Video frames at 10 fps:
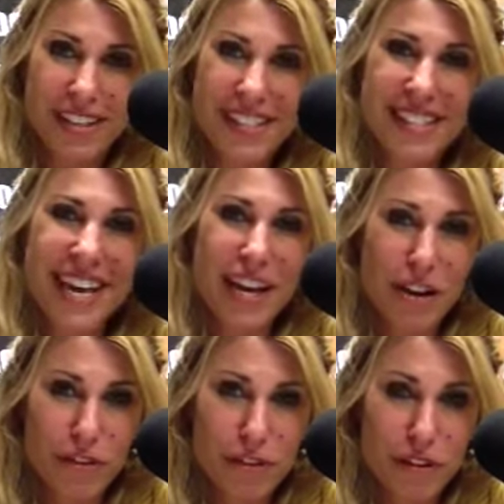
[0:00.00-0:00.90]
to take
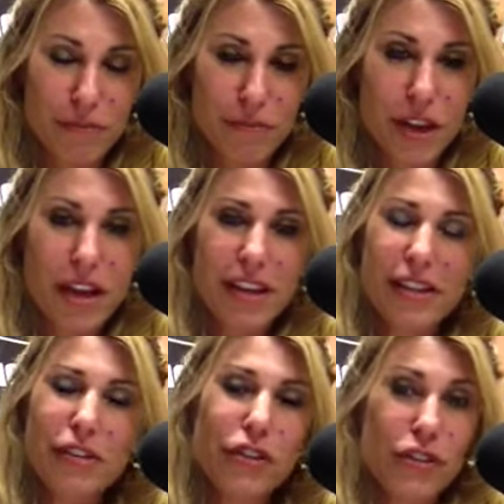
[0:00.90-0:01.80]
over.
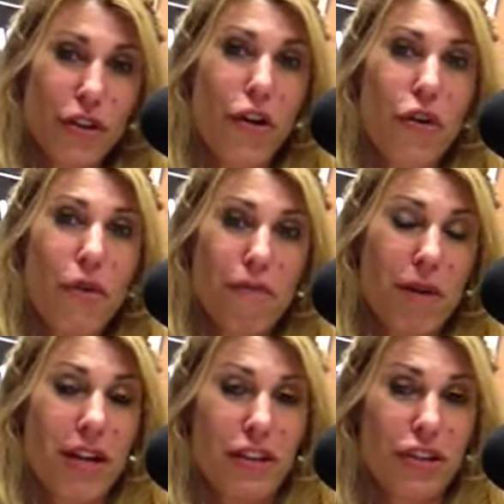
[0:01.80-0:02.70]
There's so
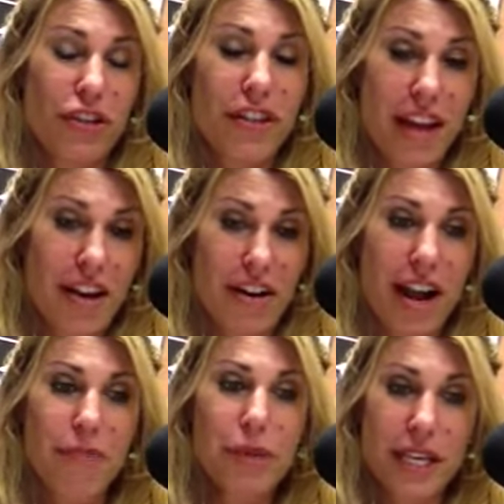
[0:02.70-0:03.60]
much there
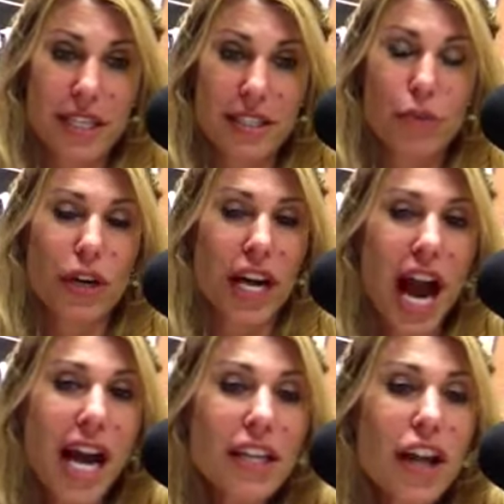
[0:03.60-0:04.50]
and peace. We're
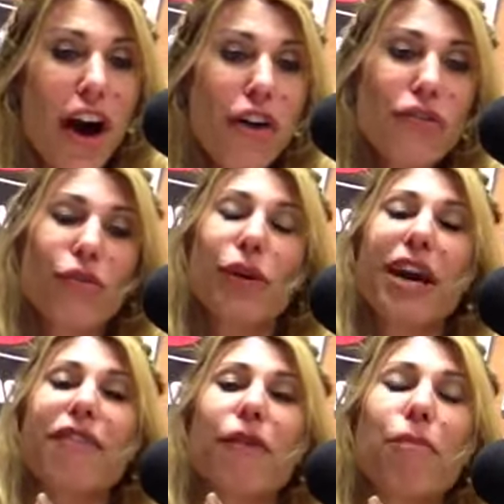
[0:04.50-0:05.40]
not alone. We
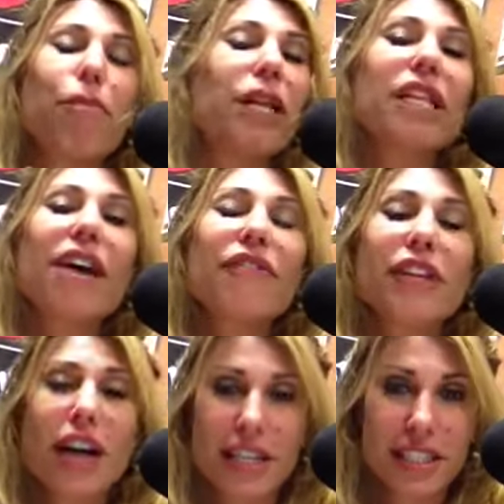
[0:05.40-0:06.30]
have
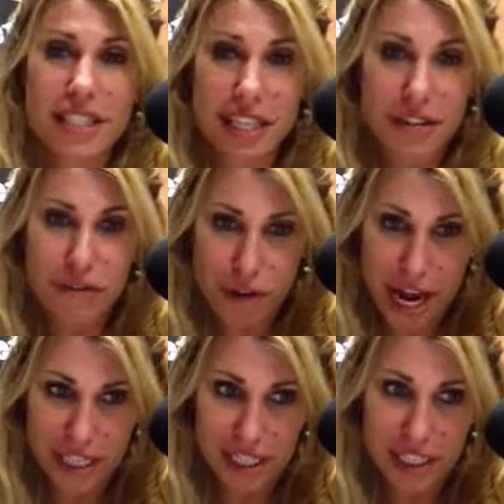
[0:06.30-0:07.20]
beloved unseen
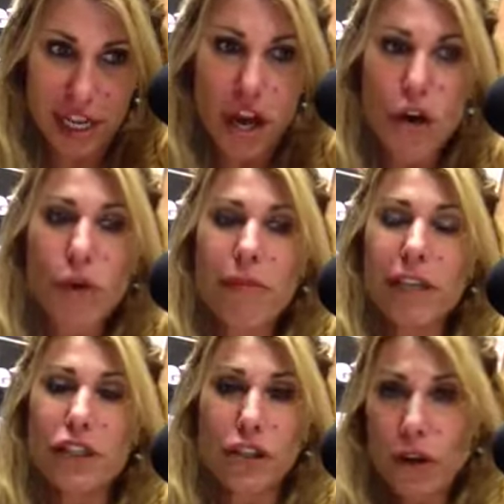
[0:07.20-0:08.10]
friends. We
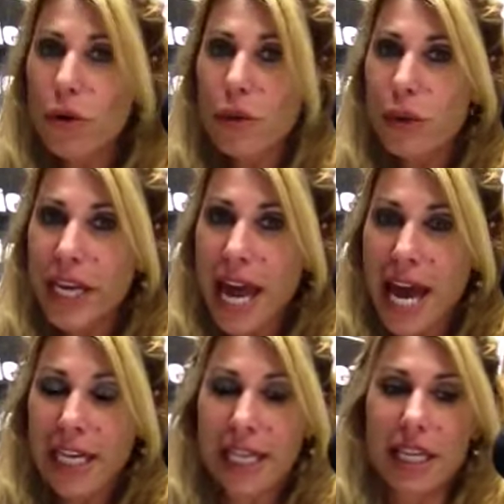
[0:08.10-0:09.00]
must do what we
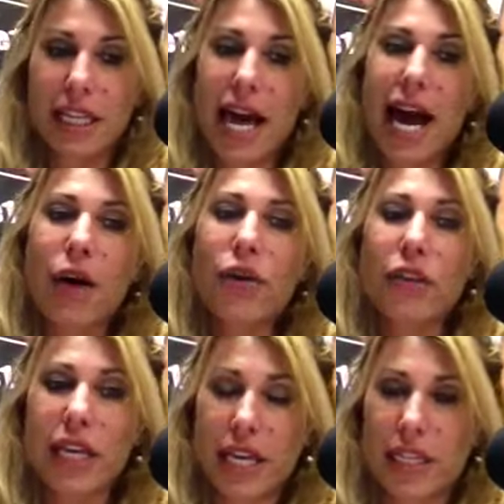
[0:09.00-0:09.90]
can and then allow
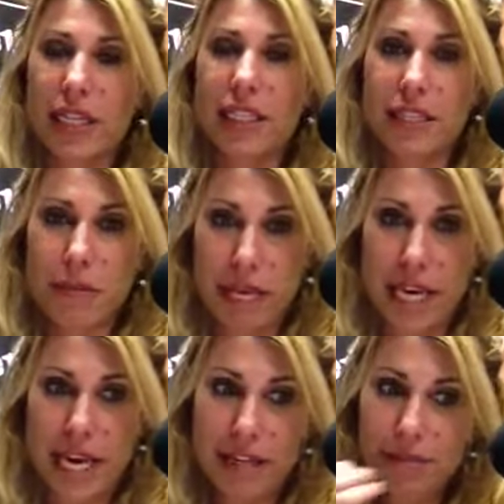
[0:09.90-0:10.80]
the healing to
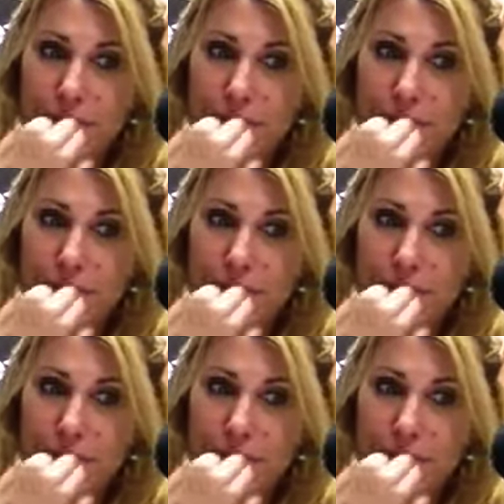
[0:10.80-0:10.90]
begin.